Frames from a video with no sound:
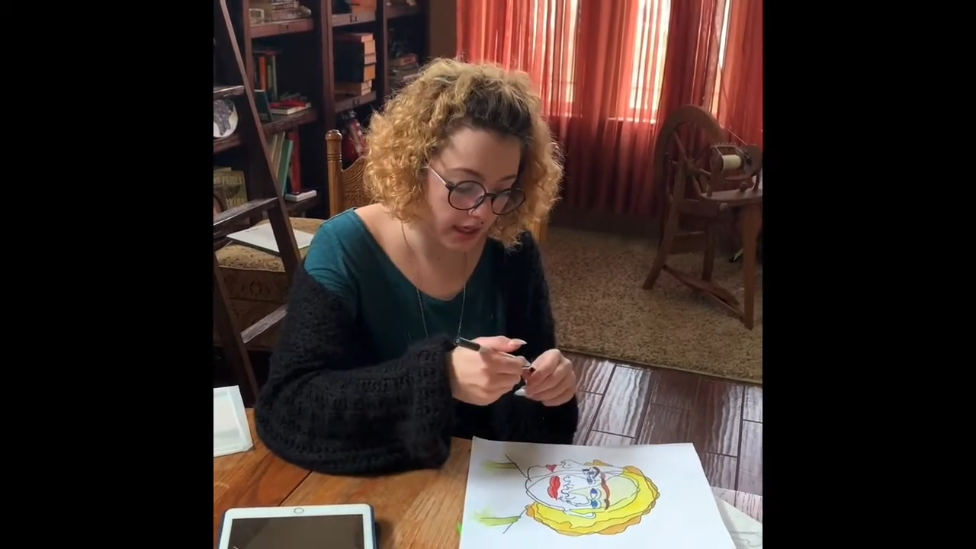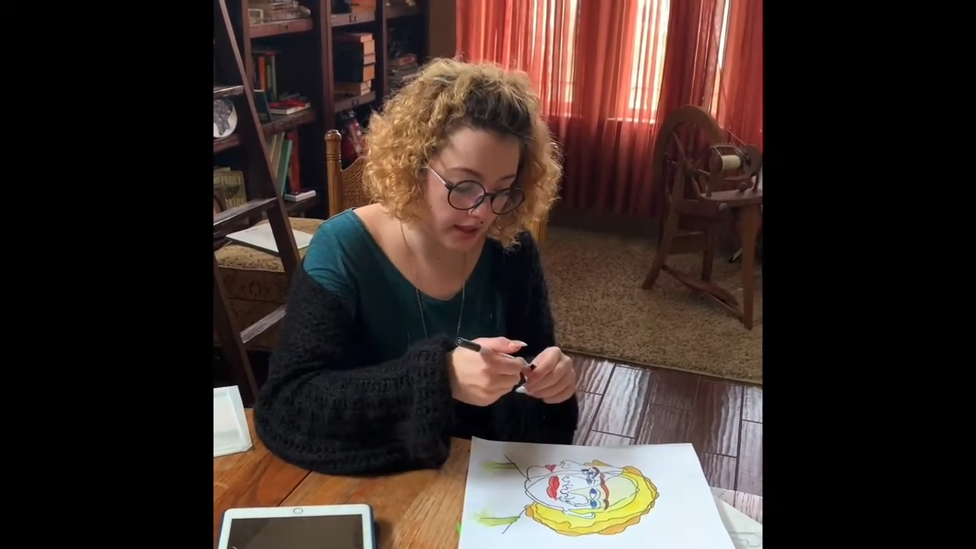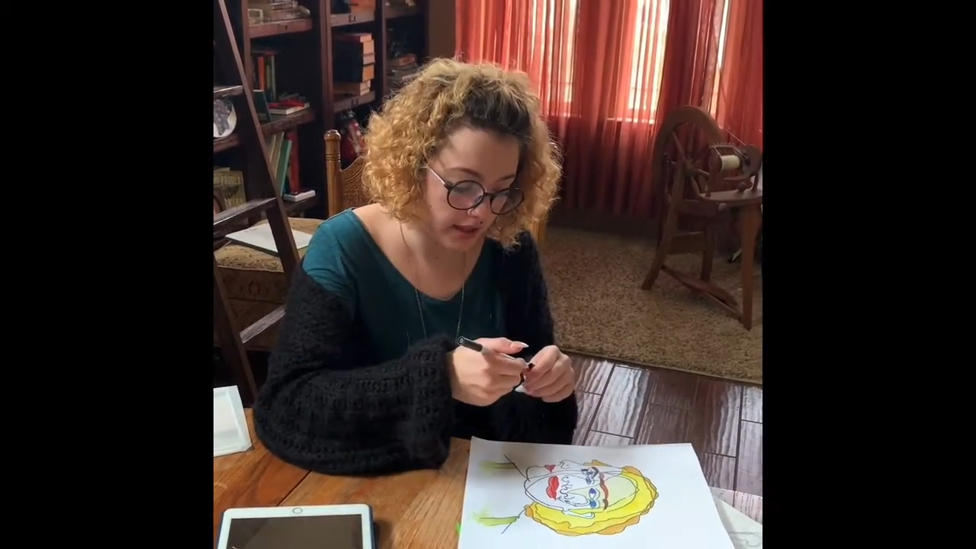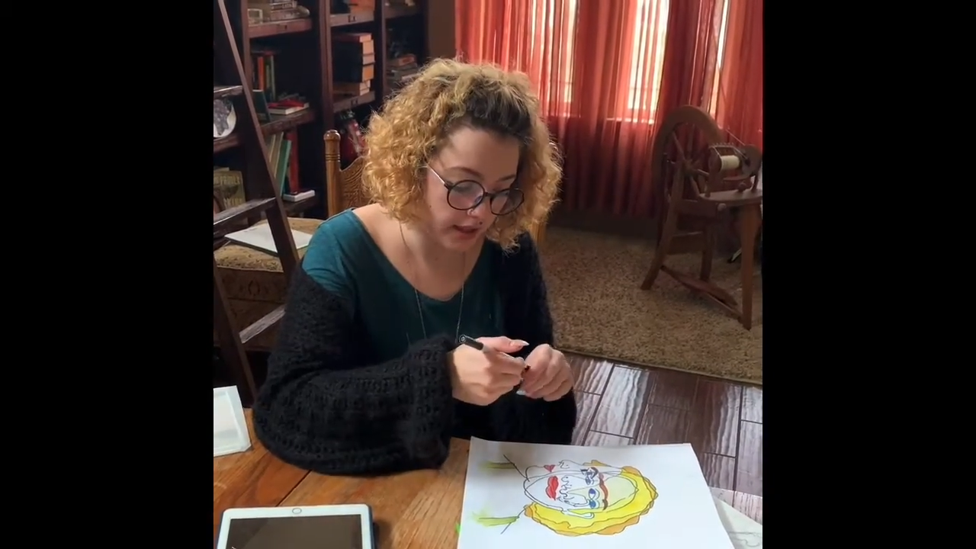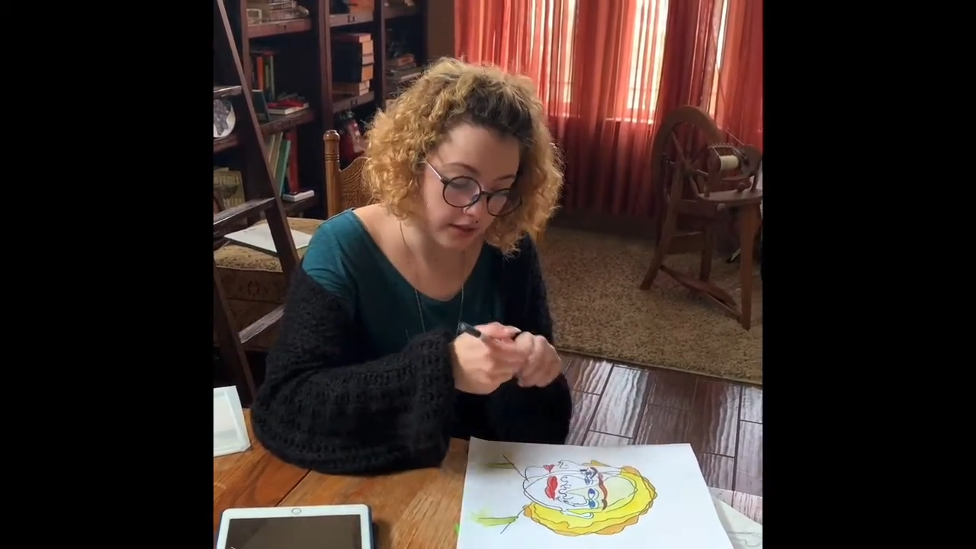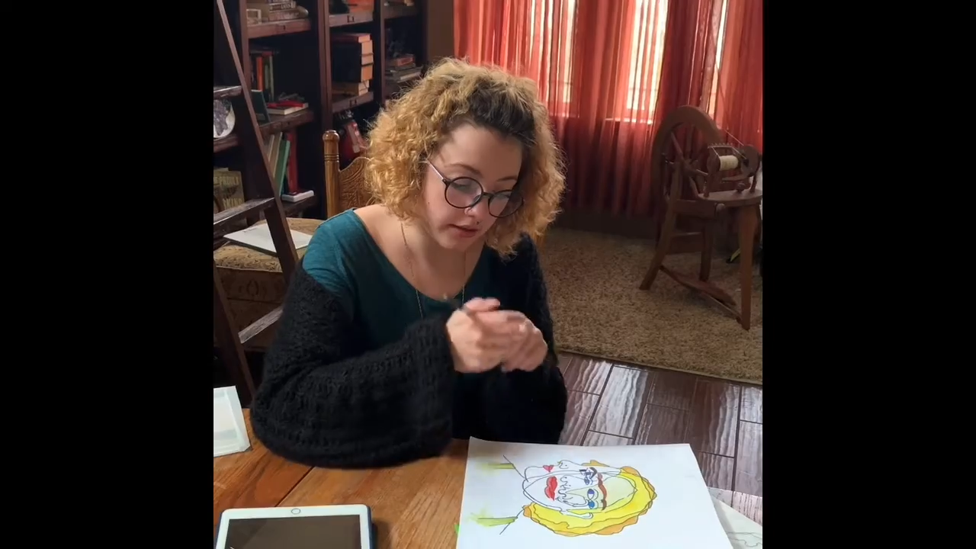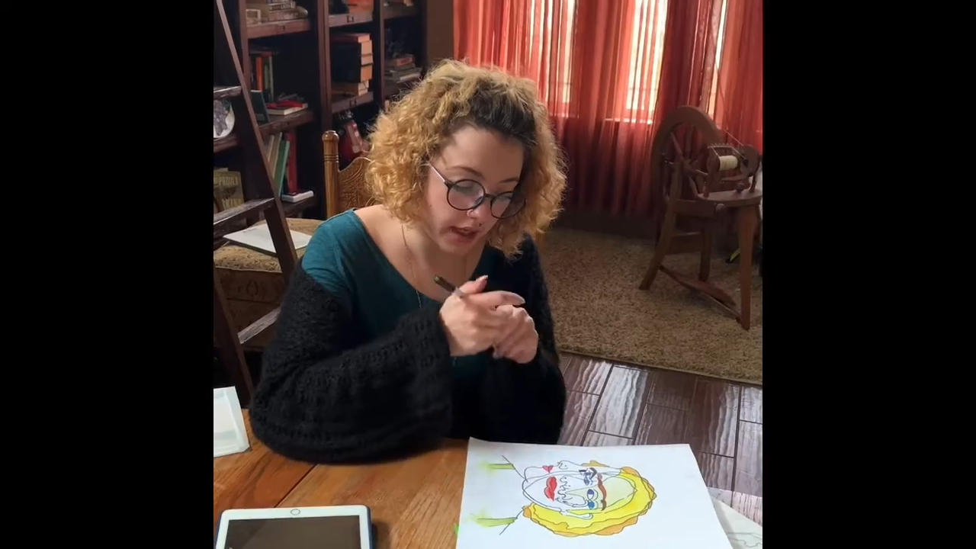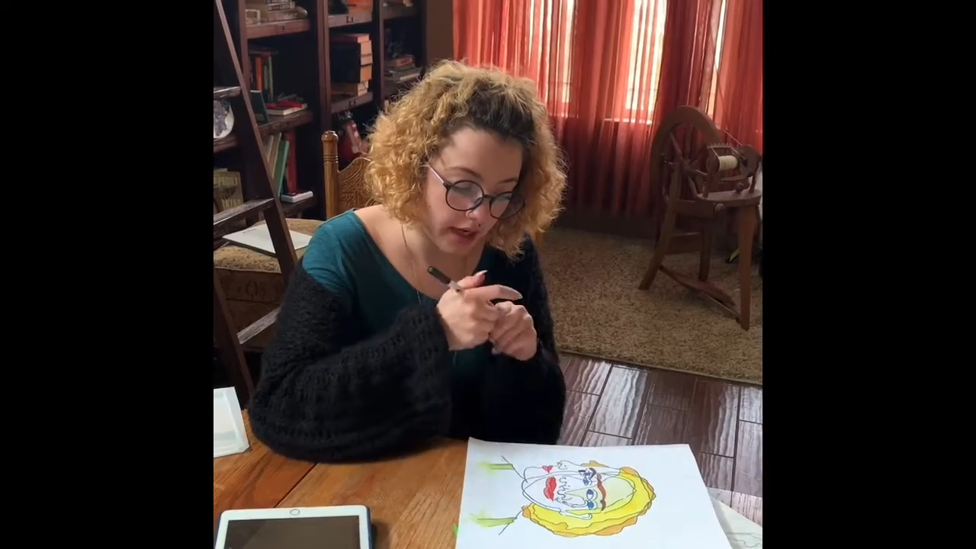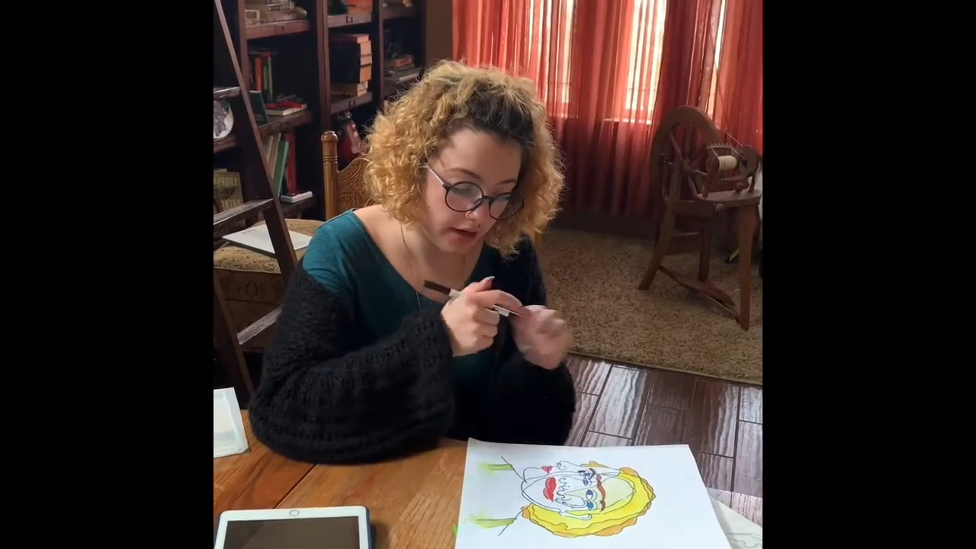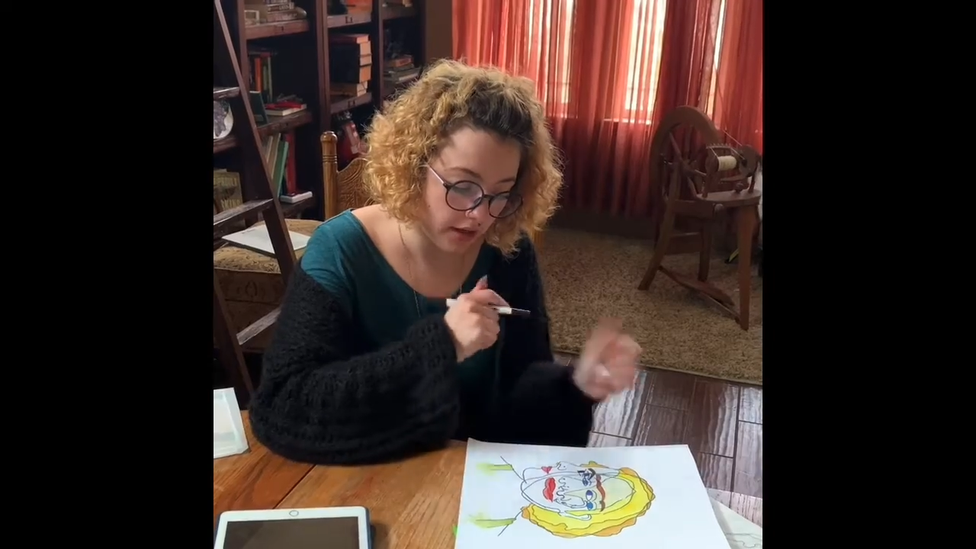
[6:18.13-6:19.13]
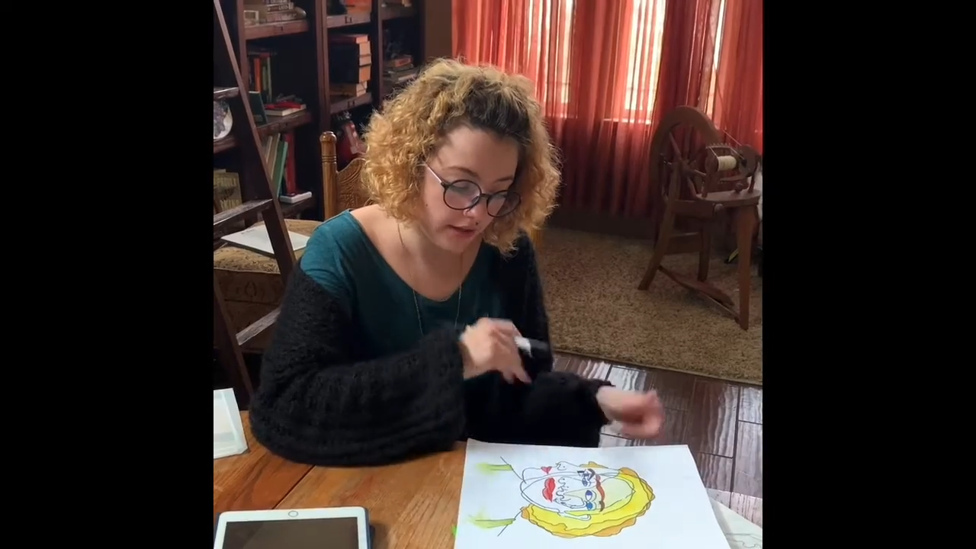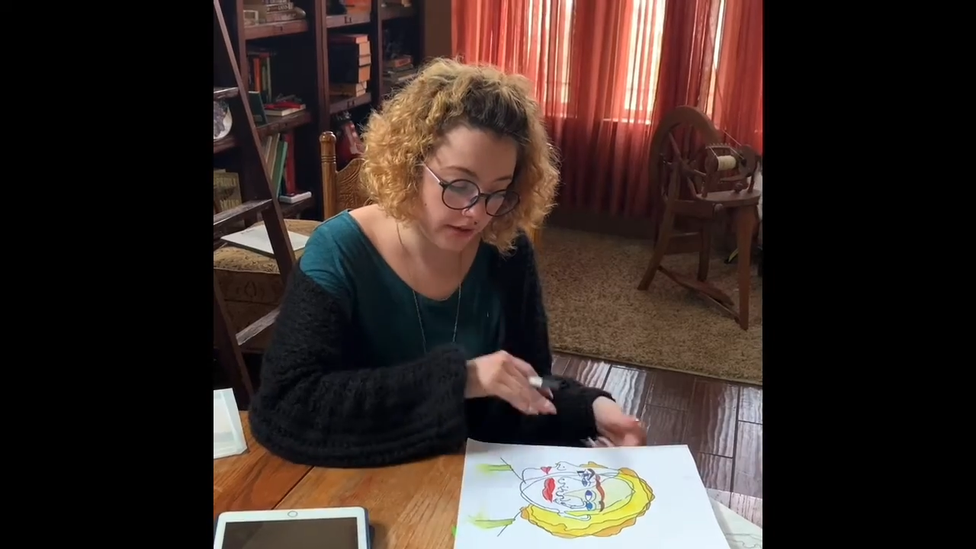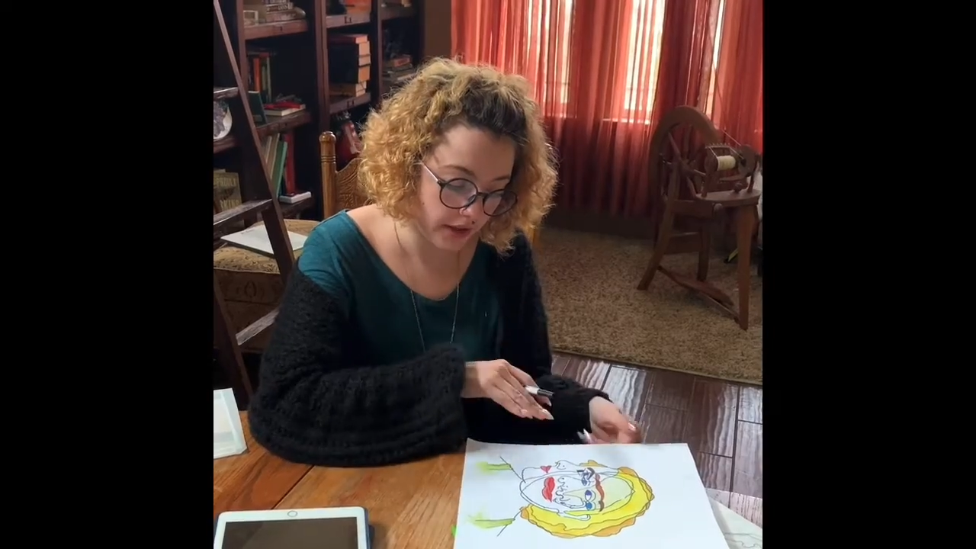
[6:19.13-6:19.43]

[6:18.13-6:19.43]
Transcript: and color it however